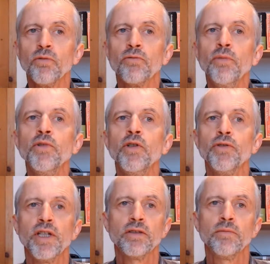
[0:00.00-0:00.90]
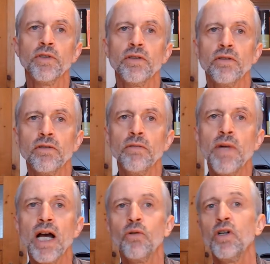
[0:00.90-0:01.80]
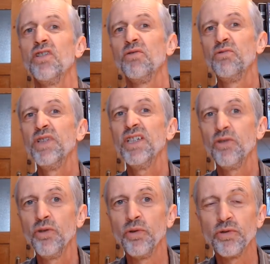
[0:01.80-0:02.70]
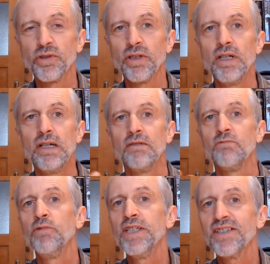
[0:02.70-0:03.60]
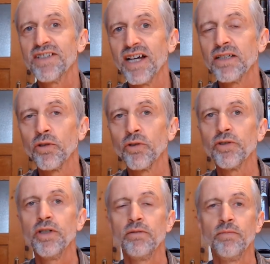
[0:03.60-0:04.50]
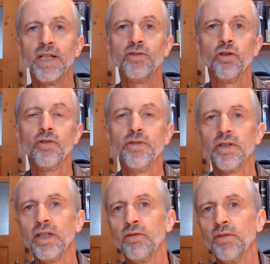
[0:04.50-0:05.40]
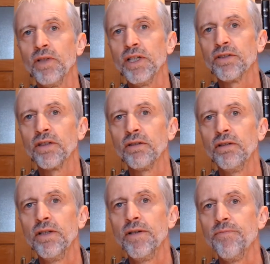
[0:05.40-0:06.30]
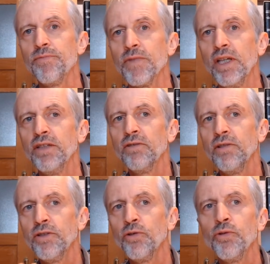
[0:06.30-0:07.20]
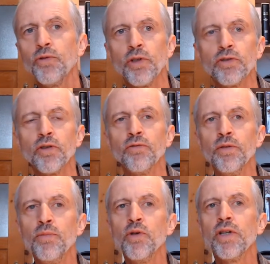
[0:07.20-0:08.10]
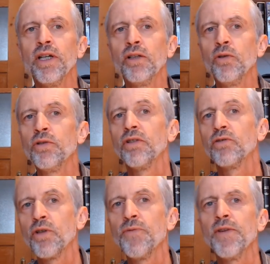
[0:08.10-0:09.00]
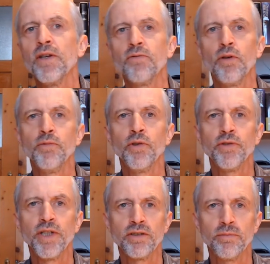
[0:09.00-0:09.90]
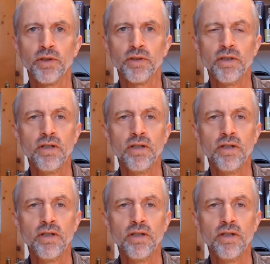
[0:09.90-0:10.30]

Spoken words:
from the Old Testament somehow reused, recycled by John in Revelation. Easily 2/3 of the book include something from the Old Testament.